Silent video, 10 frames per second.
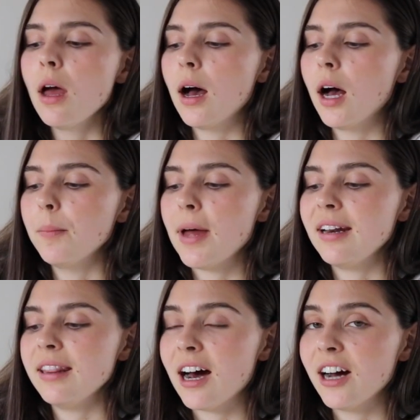
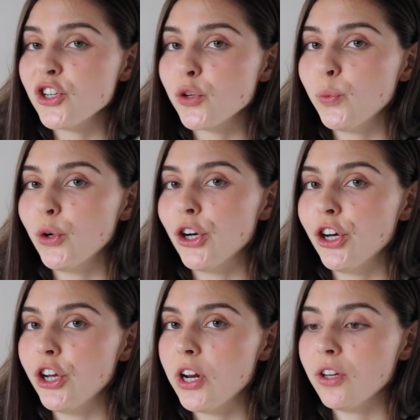And that
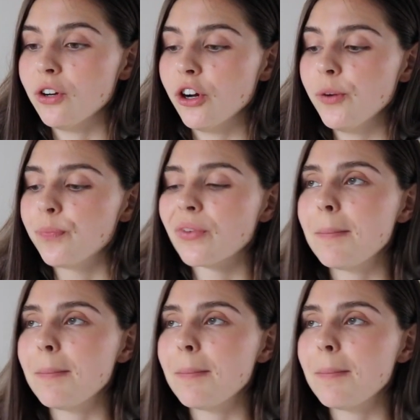would, you know,